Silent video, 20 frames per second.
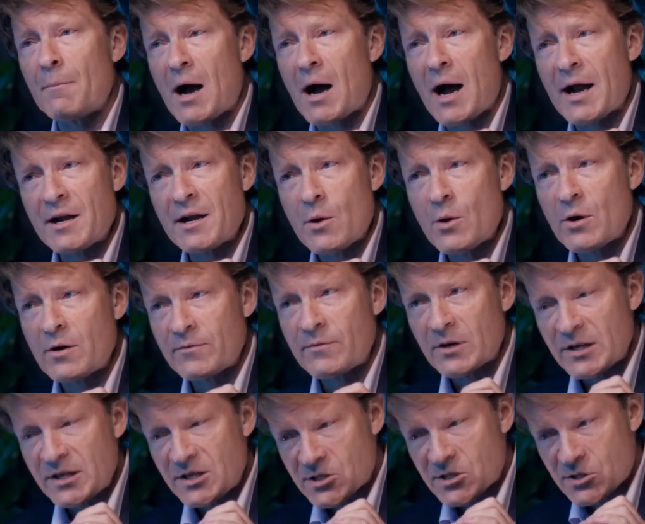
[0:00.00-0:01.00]
I know of at
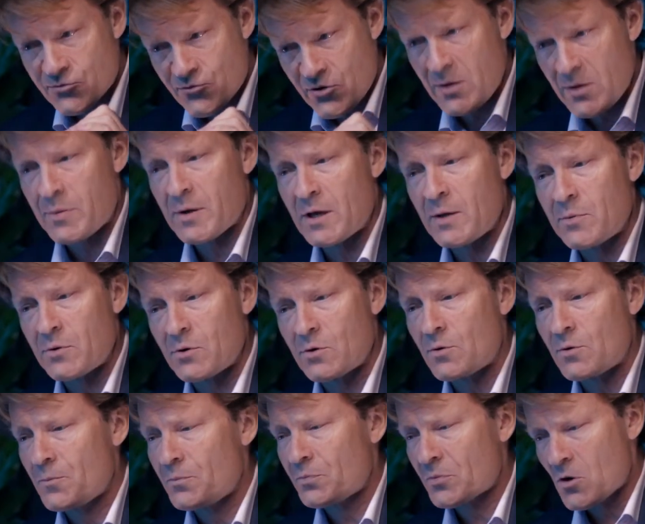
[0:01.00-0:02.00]
least 3 people
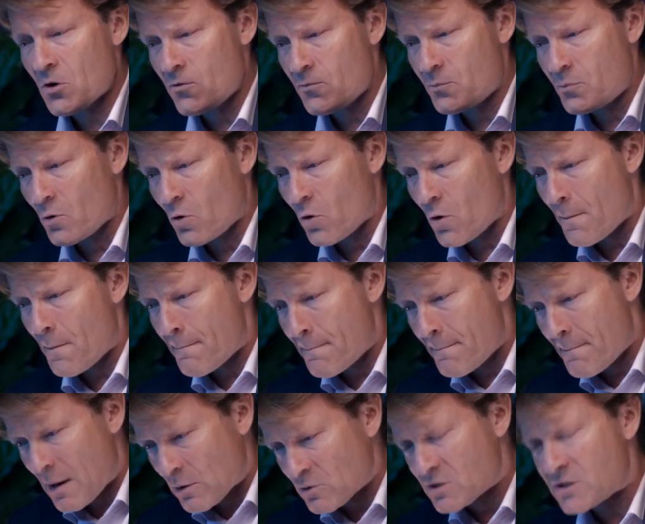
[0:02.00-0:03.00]
who've bought
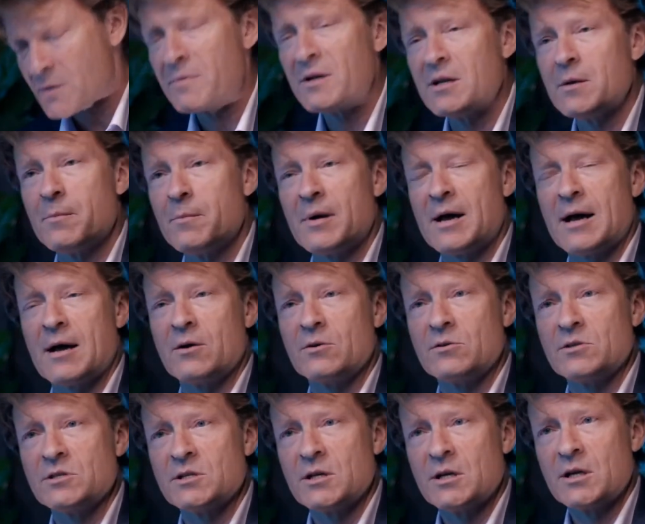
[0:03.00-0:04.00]

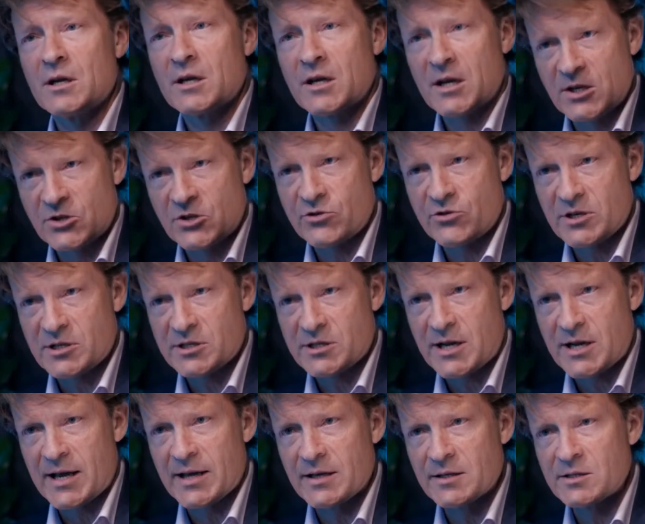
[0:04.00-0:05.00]
multi-million-pound country
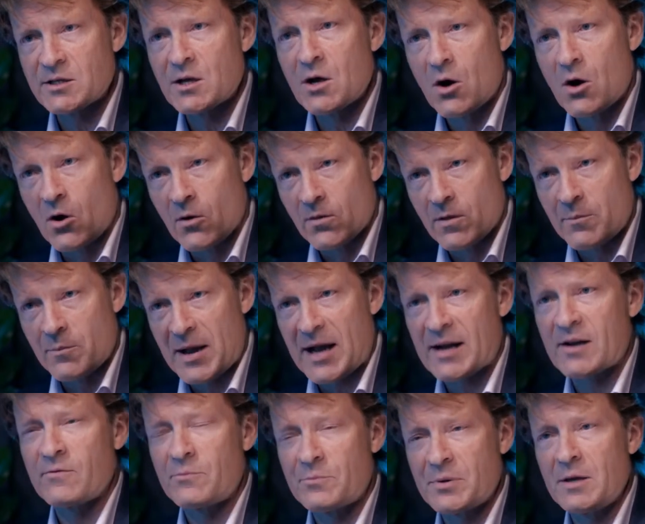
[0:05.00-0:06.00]
estates on the back
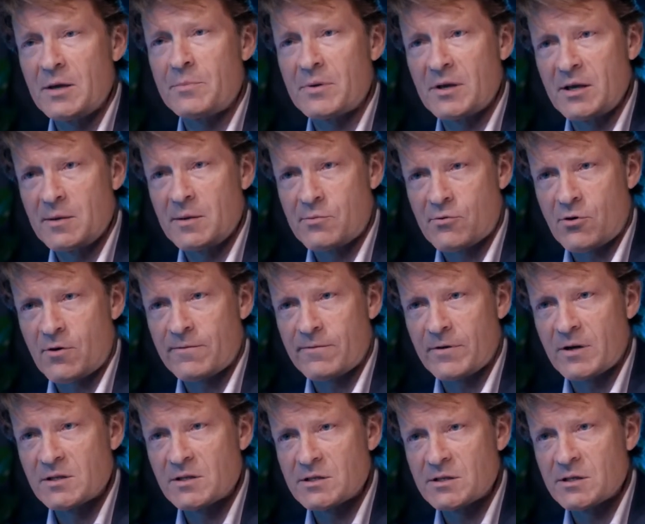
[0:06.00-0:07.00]
of PPE profits.